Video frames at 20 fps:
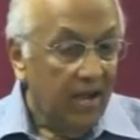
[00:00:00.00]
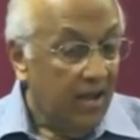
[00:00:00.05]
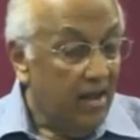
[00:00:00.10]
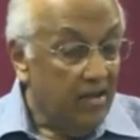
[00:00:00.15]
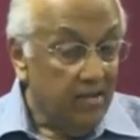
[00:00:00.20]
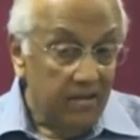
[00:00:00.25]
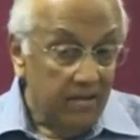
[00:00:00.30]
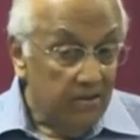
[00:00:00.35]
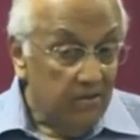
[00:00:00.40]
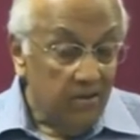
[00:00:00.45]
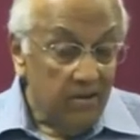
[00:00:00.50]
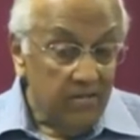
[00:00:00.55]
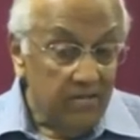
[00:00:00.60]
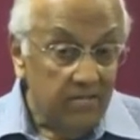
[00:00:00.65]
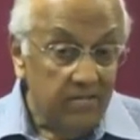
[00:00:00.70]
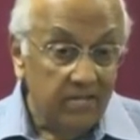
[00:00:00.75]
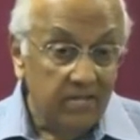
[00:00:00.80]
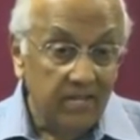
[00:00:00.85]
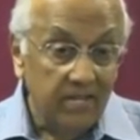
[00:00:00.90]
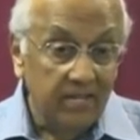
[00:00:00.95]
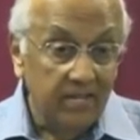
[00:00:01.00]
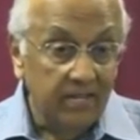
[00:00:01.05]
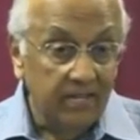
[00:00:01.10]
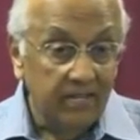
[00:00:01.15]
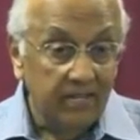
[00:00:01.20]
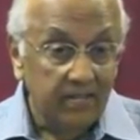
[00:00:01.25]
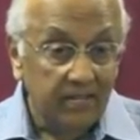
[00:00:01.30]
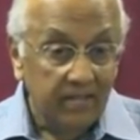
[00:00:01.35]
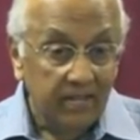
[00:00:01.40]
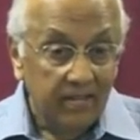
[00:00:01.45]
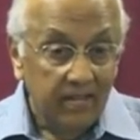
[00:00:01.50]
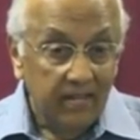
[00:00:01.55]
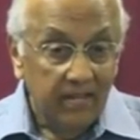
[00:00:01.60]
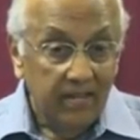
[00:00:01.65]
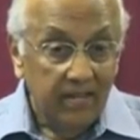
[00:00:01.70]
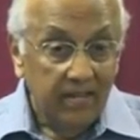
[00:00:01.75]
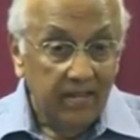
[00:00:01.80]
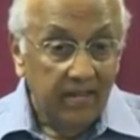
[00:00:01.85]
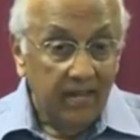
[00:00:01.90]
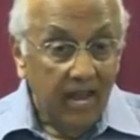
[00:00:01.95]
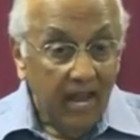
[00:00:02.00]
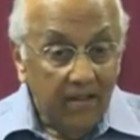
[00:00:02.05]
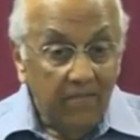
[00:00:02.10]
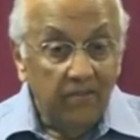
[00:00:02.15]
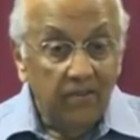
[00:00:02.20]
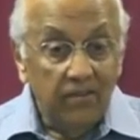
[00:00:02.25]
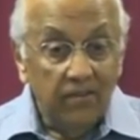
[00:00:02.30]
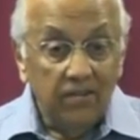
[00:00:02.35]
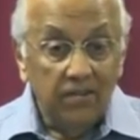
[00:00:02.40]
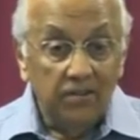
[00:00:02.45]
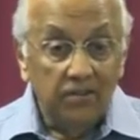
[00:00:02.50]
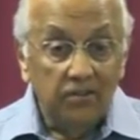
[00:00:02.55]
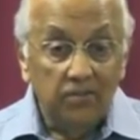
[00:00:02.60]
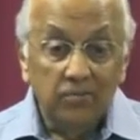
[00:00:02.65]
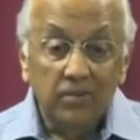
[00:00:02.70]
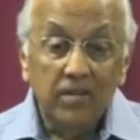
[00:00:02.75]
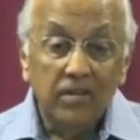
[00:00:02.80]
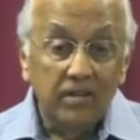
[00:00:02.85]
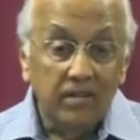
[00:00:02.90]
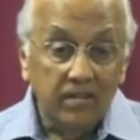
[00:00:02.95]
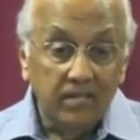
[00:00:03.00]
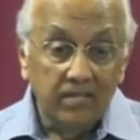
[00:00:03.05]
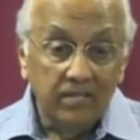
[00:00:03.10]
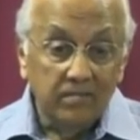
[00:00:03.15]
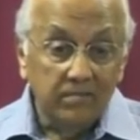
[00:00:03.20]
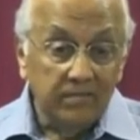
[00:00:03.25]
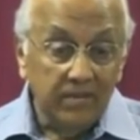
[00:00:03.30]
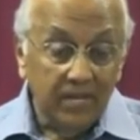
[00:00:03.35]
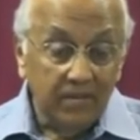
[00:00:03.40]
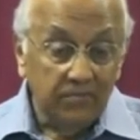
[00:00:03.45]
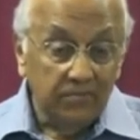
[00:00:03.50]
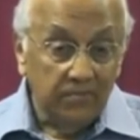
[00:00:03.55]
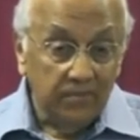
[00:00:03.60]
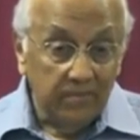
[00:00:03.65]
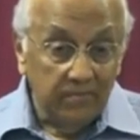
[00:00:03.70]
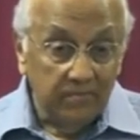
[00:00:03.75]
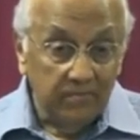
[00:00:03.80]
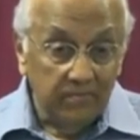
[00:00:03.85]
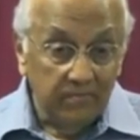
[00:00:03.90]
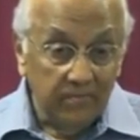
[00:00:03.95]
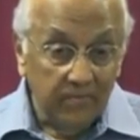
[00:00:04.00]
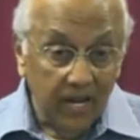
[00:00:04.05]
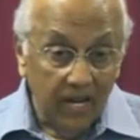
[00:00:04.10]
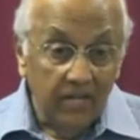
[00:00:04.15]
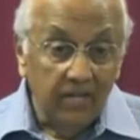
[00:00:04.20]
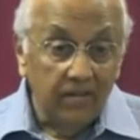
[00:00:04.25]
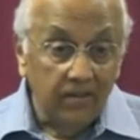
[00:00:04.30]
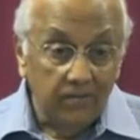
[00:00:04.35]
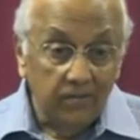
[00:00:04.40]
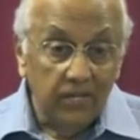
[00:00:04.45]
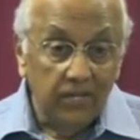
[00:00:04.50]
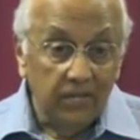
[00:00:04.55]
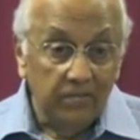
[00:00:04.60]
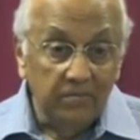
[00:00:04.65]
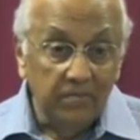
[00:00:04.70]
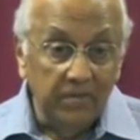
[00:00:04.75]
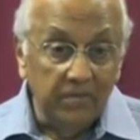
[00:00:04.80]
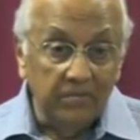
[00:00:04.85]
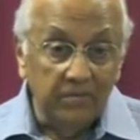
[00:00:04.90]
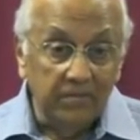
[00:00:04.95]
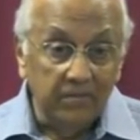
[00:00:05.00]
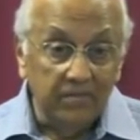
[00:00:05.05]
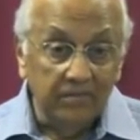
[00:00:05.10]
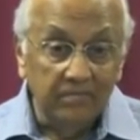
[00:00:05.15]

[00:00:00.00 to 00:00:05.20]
I'll tell you honestly, I've learned humility sometimes from unconverted people.